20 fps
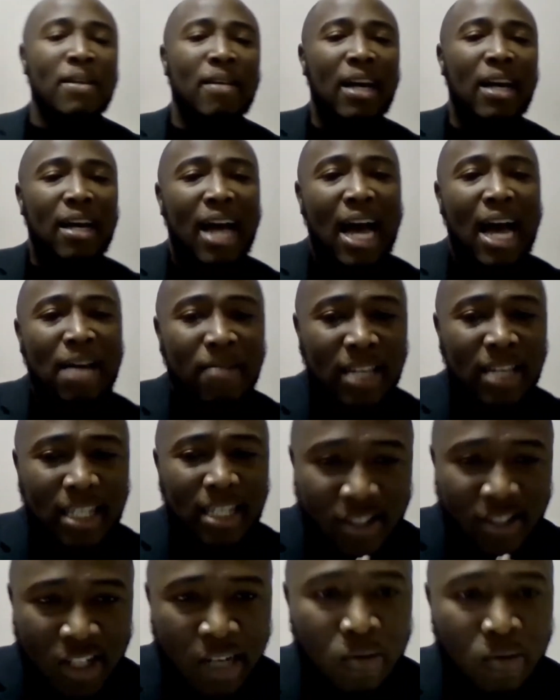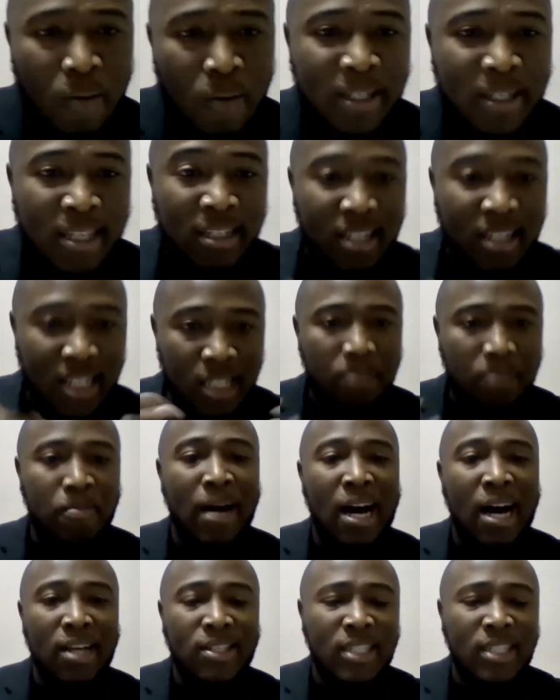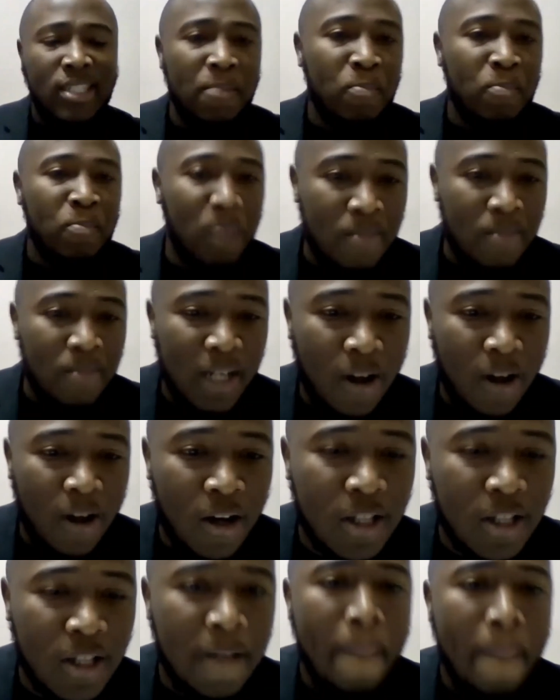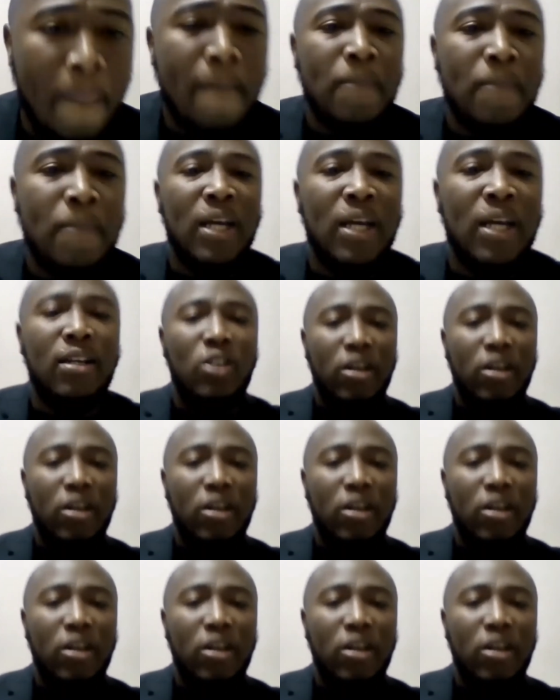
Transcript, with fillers: Uh, I, his son represented his past simply because uh,